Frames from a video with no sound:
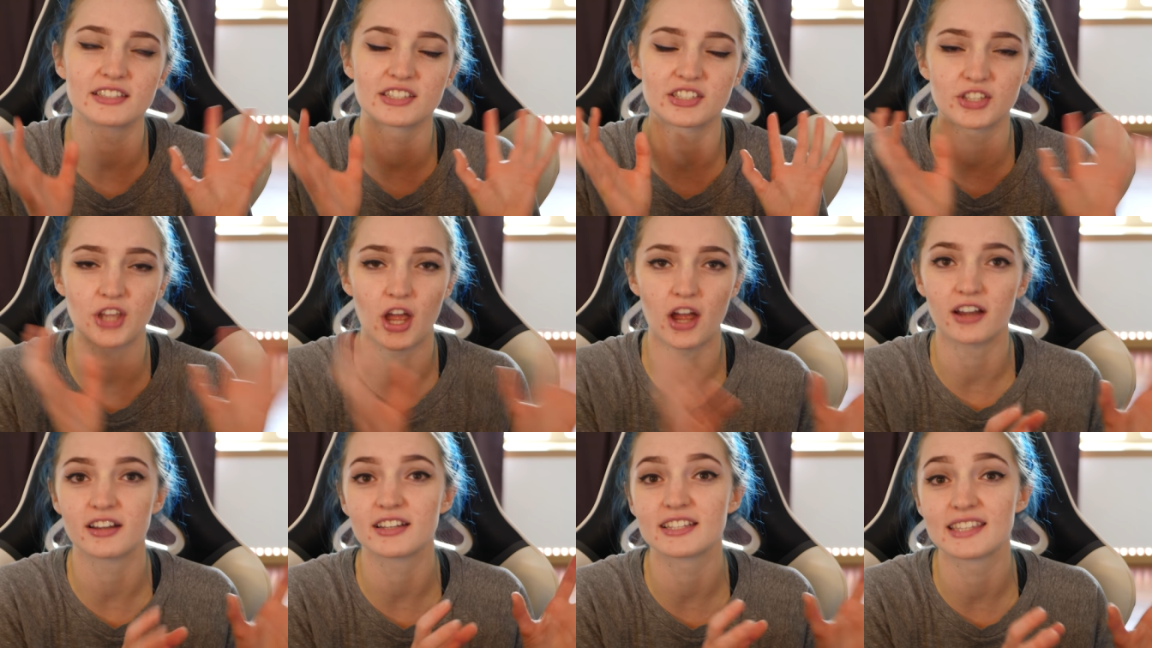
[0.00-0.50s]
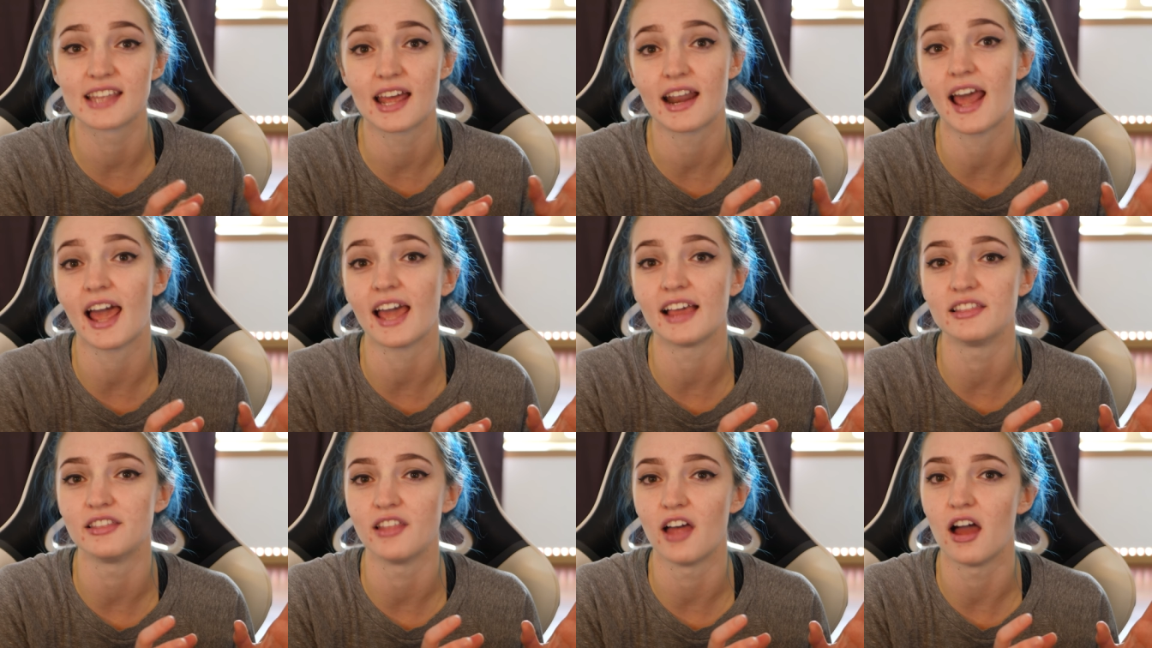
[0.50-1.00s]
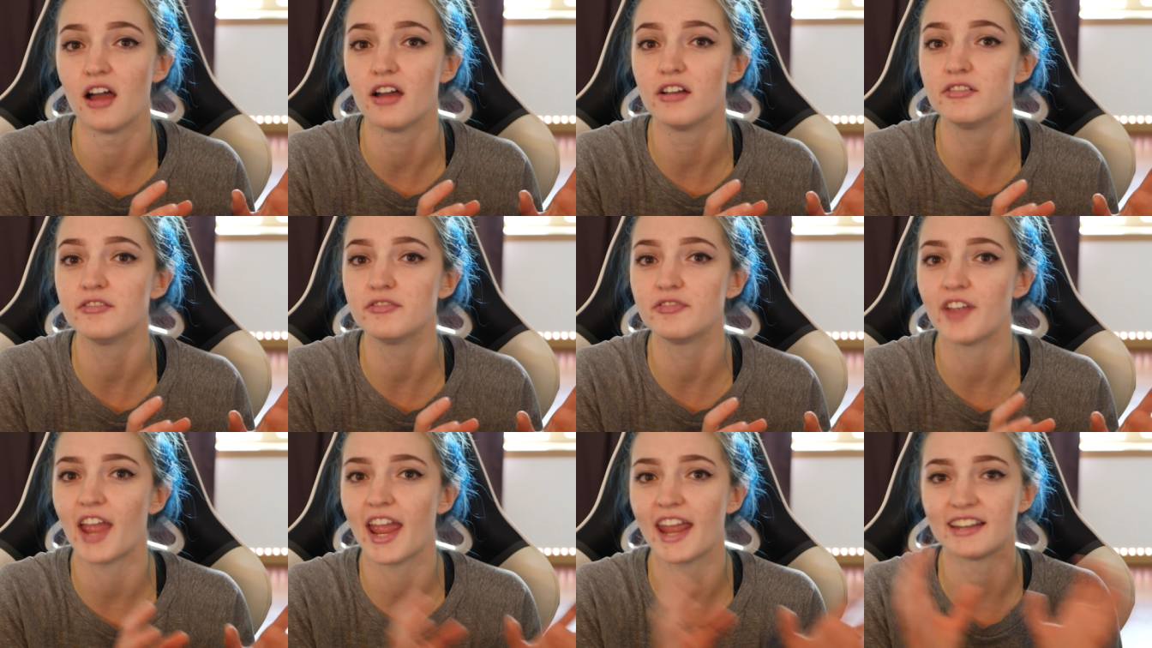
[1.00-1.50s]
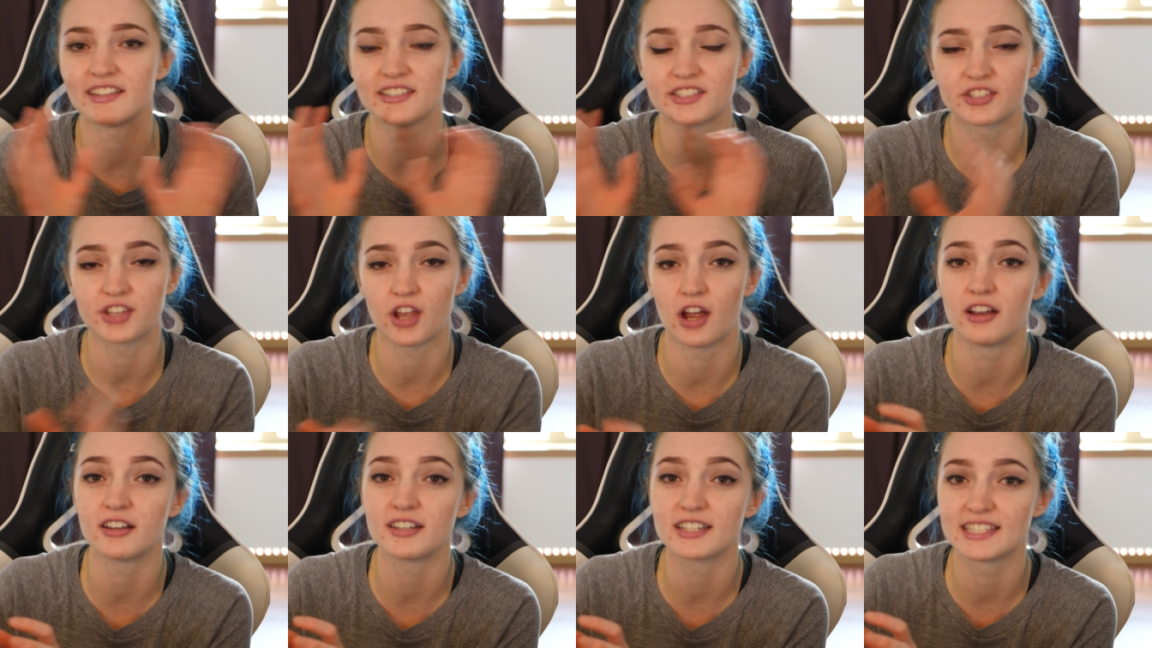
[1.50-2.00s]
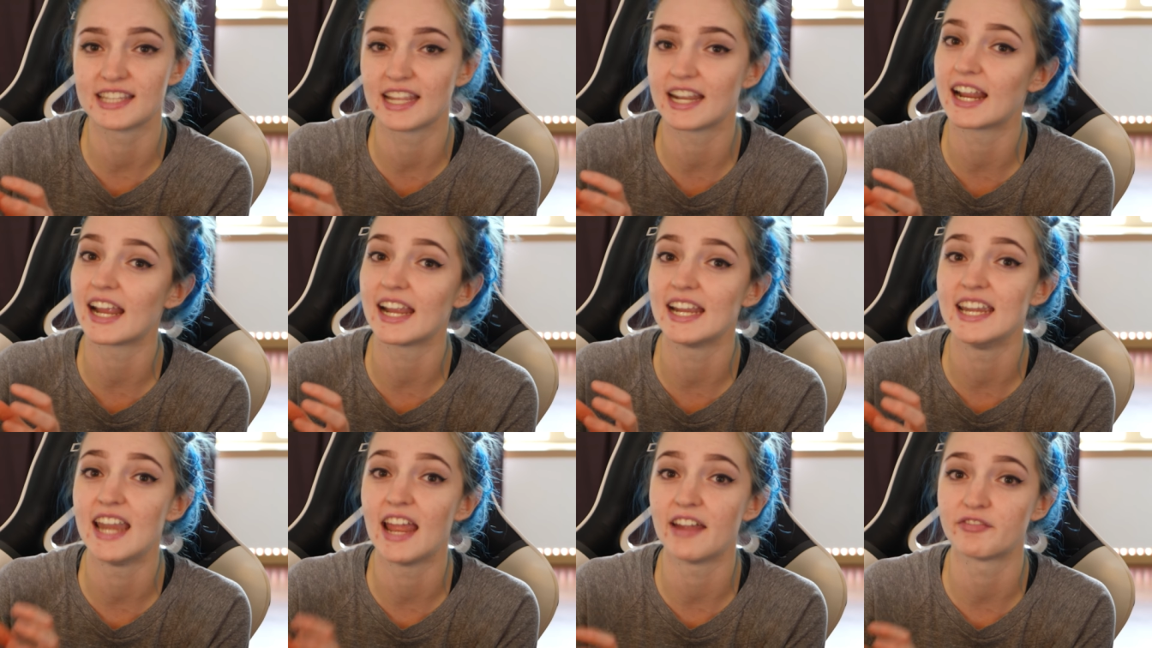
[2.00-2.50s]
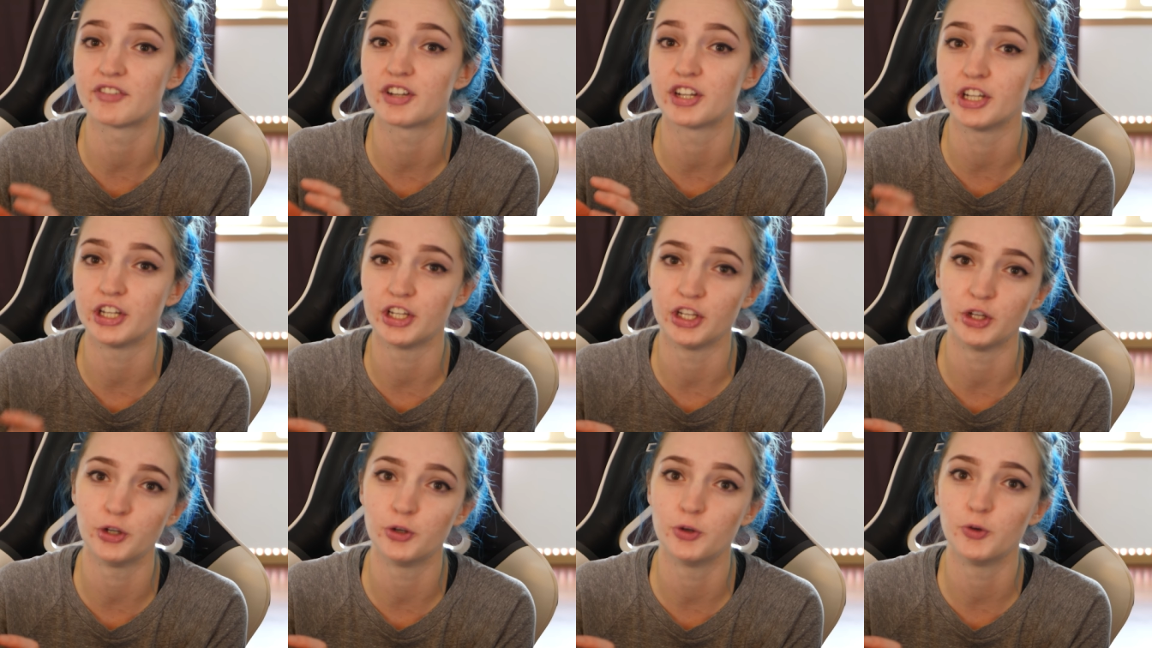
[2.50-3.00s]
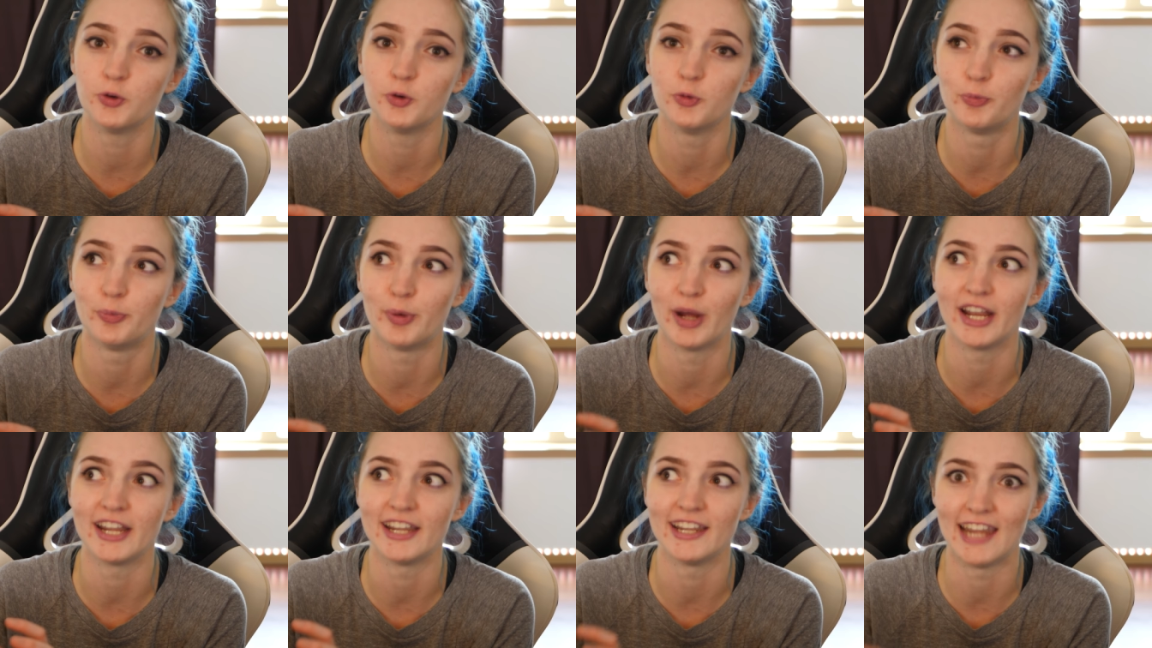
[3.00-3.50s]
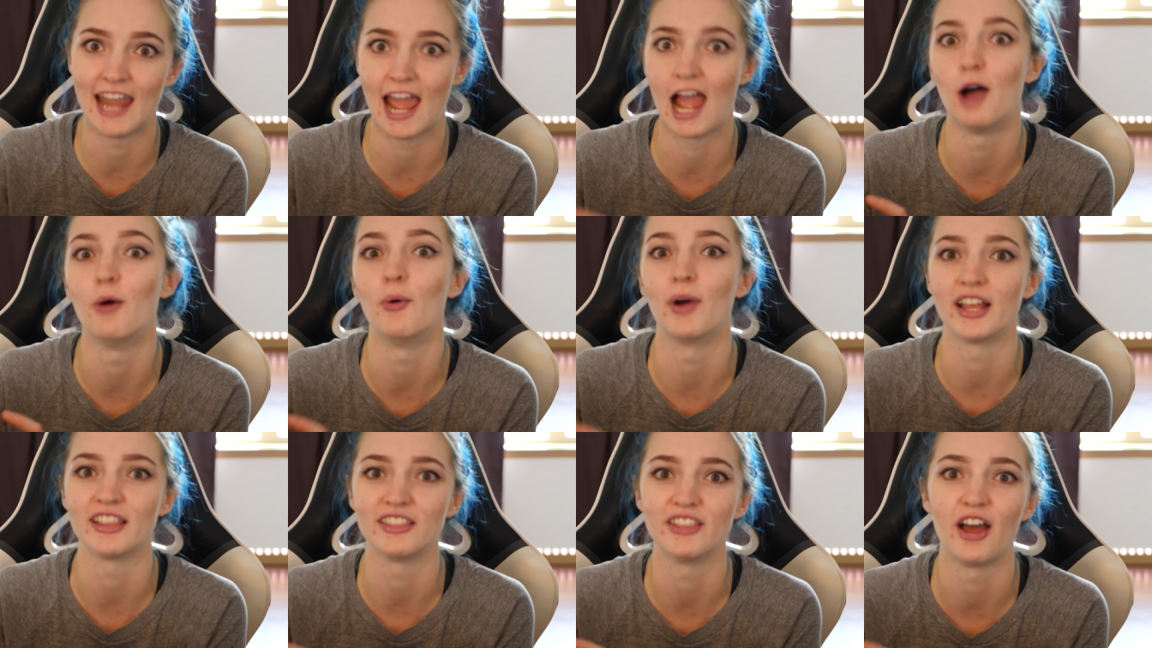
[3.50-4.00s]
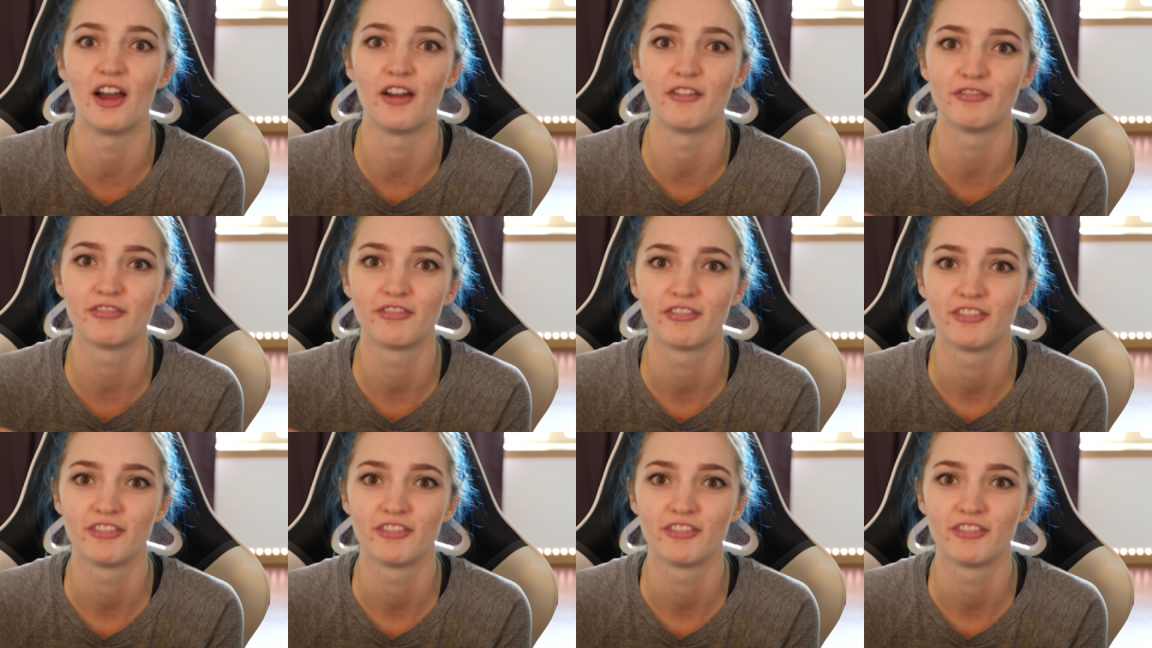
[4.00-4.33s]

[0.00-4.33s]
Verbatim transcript: songs that I love and songs that I never knew, but now I love.